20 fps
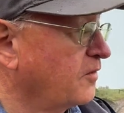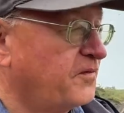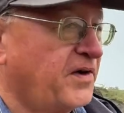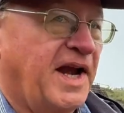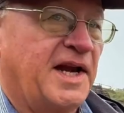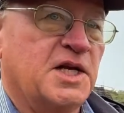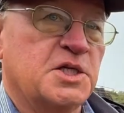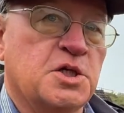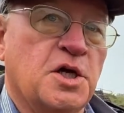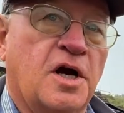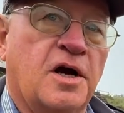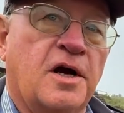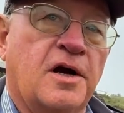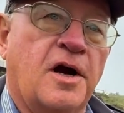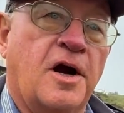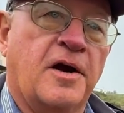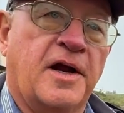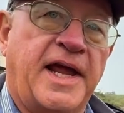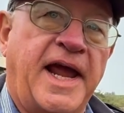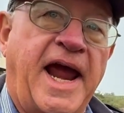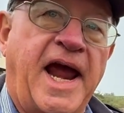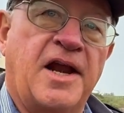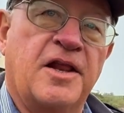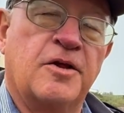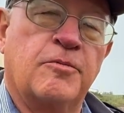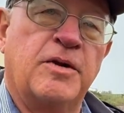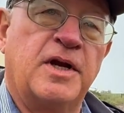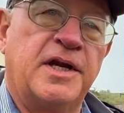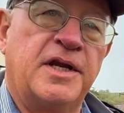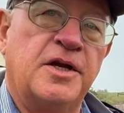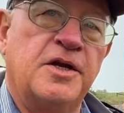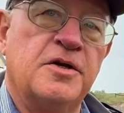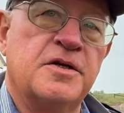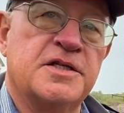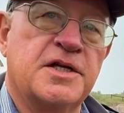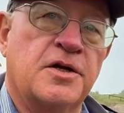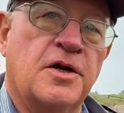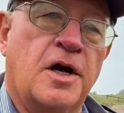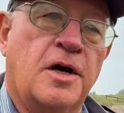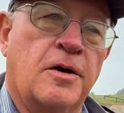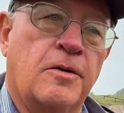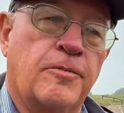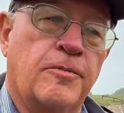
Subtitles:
finish our cattle that we use in our